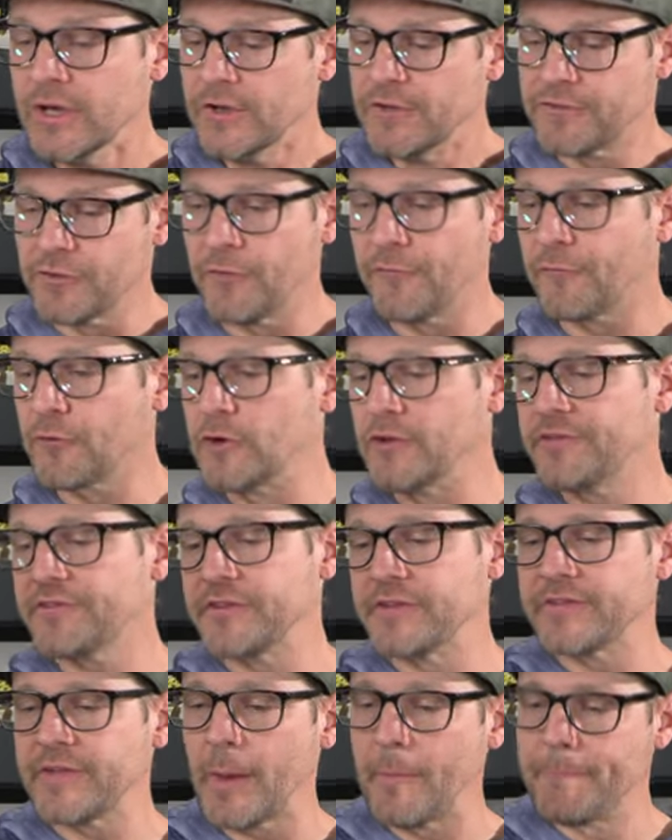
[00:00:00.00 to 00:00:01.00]
So for
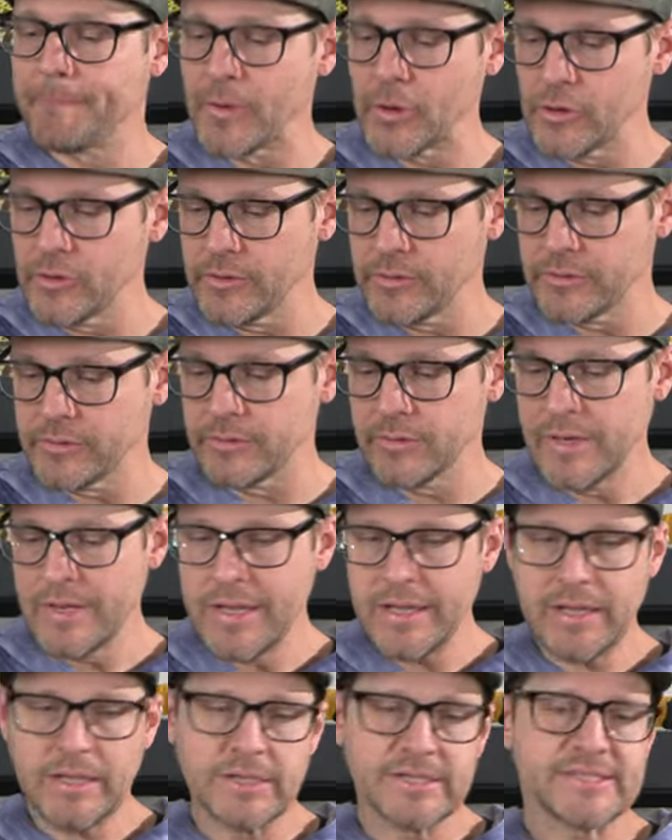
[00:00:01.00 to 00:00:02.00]
instance, a Burton
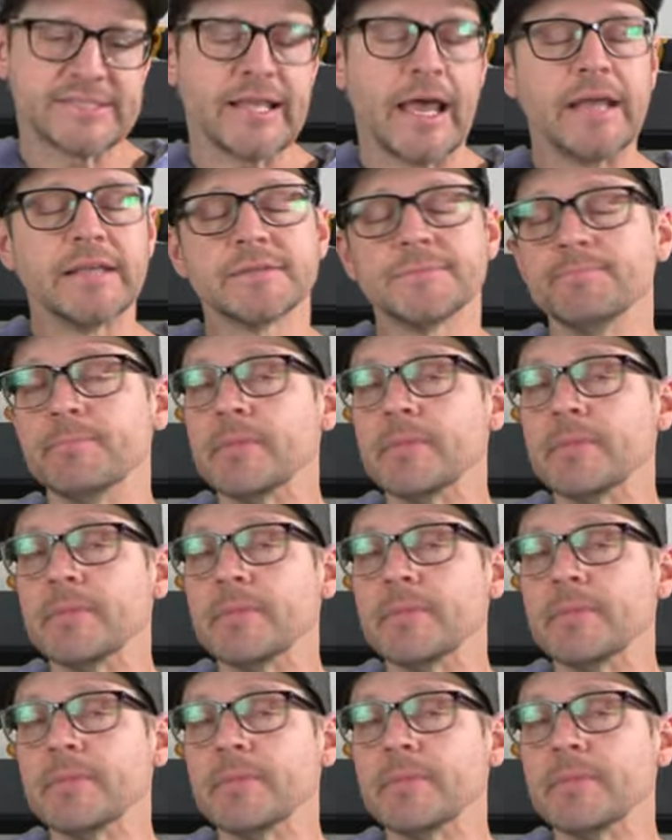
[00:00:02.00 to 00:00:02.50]
in a size